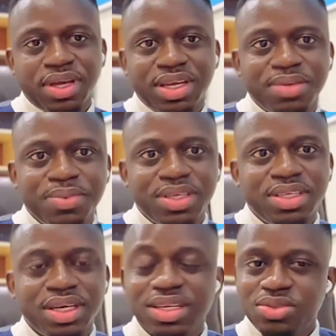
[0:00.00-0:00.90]
academic
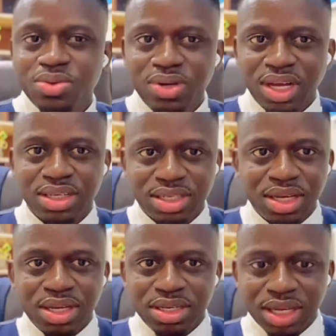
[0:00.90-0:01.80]
year is to look at
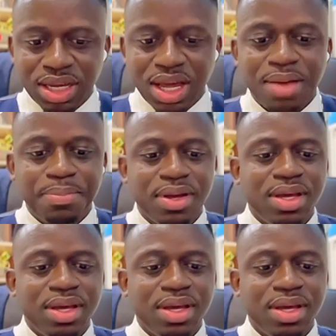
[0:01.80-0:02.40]
the cap